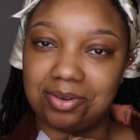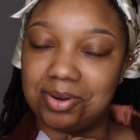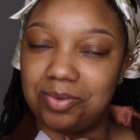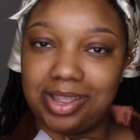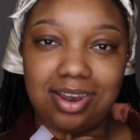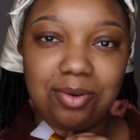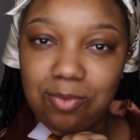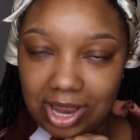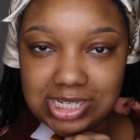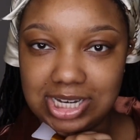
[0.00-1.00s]
I don't know when y'all are
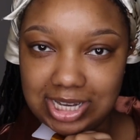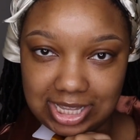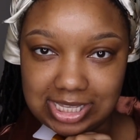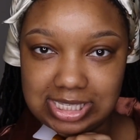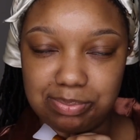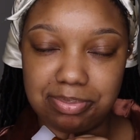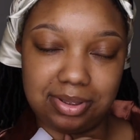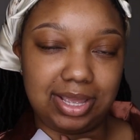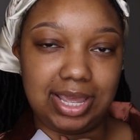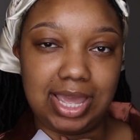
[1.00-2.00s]
watching this,
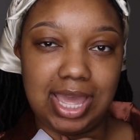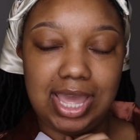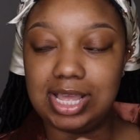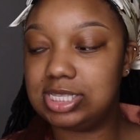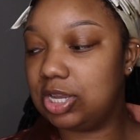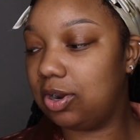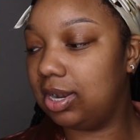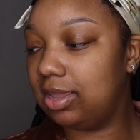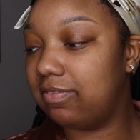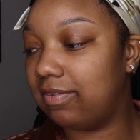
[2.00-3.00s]
but it's
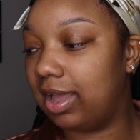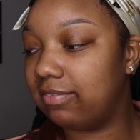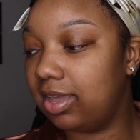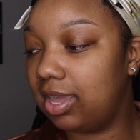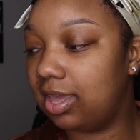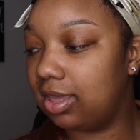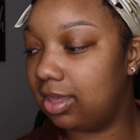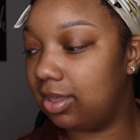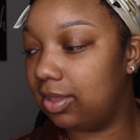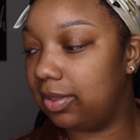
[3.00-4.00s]
currently 5
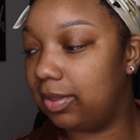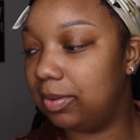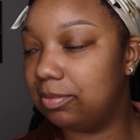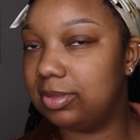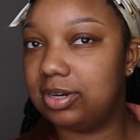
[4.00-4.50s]
a.m.